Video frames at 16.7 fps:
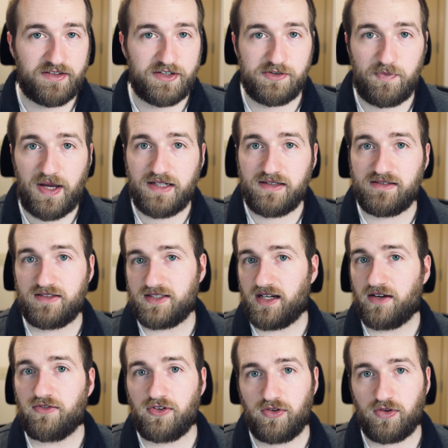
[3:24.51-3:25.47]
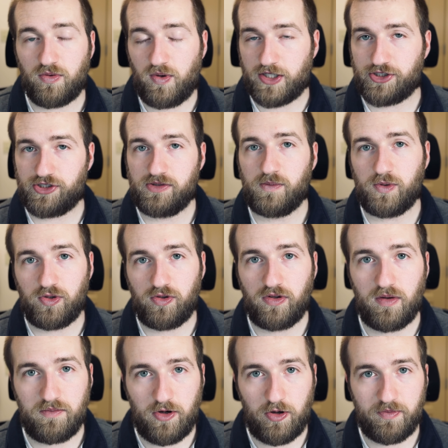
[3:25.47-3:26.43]
there's been several
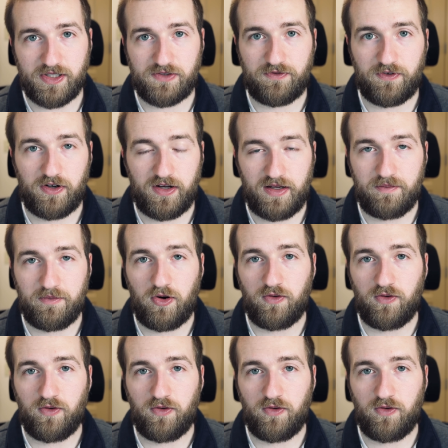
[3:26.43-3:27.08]
questionable moments for him